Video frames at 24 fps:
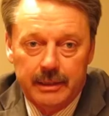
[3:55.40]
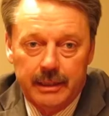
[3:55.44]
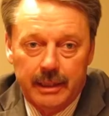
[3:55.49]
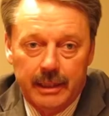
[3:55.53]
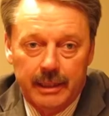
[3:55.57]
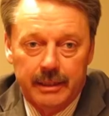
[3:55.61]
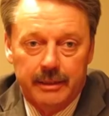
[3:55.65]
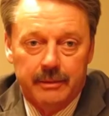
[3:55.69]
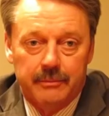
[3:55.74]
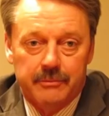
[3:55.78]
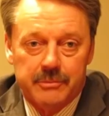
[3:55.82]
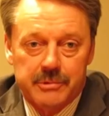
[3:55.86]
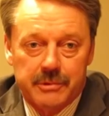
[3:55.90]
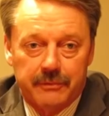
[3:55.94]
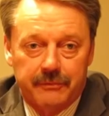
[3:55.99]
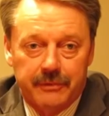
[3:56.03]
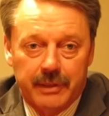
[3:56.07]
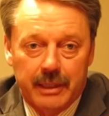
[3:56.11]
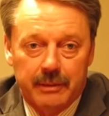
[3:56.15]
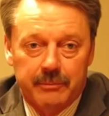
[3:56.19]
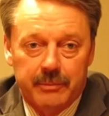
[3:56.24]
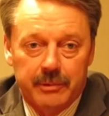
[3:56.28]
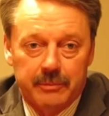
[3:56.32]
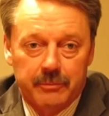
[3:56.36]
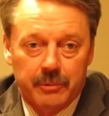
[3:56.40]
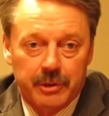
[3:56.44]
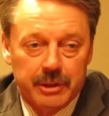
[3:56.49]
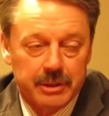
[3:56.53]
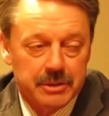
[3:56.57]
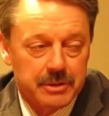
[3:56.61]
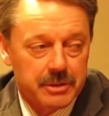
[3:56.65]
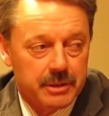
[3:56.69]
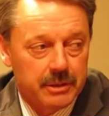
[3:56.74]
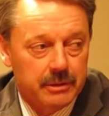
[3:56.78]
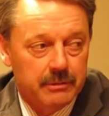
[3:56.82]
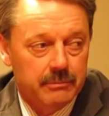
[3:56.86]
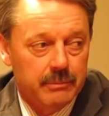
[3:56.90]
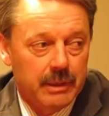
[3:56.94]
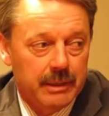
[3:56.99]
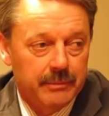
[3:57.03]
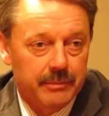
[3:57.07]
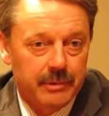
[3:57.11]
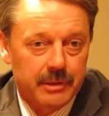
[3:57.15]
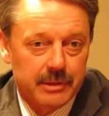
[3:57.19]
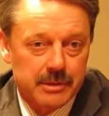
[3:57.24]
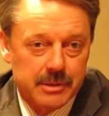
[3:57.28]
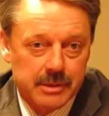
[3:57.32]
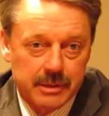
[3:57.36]
items a family brings in.
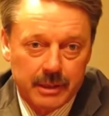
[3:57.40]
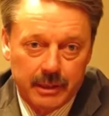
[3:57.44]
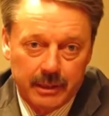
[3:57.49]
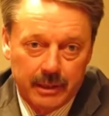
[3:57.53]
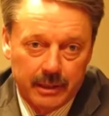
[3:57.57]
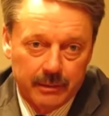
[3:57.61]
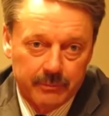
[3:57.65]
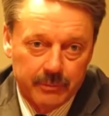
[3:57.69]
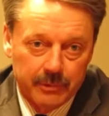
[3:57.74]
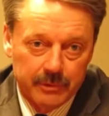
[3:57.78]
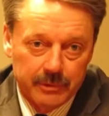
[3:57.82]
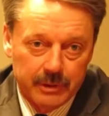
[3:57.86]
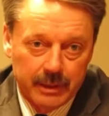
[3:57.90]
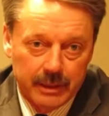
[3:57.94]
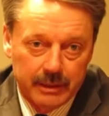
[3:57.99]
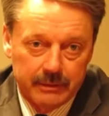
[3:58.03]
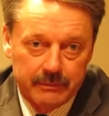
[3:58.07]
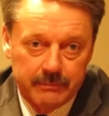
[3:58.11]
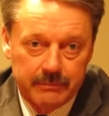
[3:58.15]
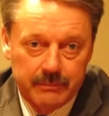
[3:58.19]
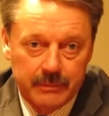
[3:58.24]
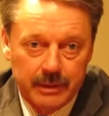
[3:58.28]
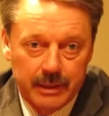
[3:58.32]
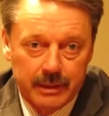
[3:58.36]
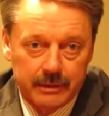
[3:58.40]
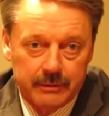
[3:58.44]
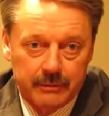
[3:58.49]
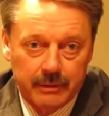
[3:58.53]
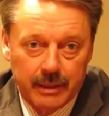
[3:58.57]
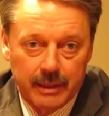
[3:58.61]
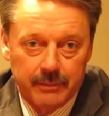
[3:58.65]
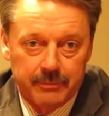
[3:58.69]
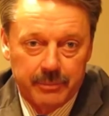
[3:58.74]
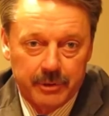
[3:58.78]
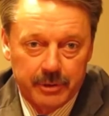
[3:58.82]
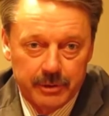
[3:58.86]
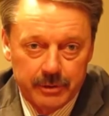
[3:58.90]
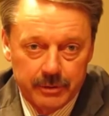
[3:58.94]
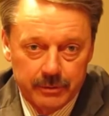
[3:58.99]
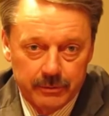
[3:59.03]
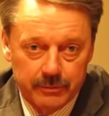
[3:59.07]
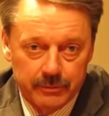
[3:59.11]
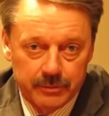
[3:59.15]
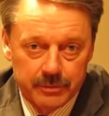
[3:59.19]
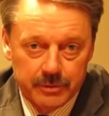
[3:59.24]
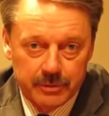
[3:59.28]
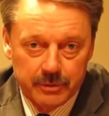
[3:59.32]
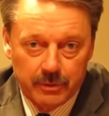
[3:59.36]
Maybe it's the hammer that Grandpa
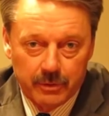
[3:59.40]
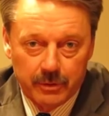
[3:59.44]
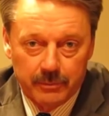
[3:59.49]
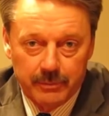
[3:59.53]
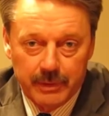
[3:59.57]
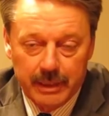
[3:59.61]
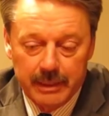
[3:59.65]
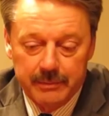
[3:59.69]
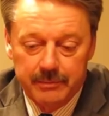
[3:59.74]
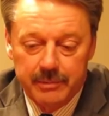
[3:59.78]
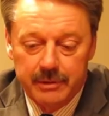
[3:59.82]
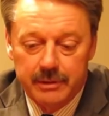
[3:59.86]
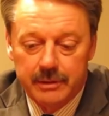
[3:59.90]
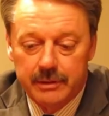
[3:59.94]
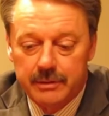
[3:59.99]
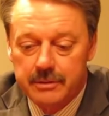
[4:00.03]
used, or maybe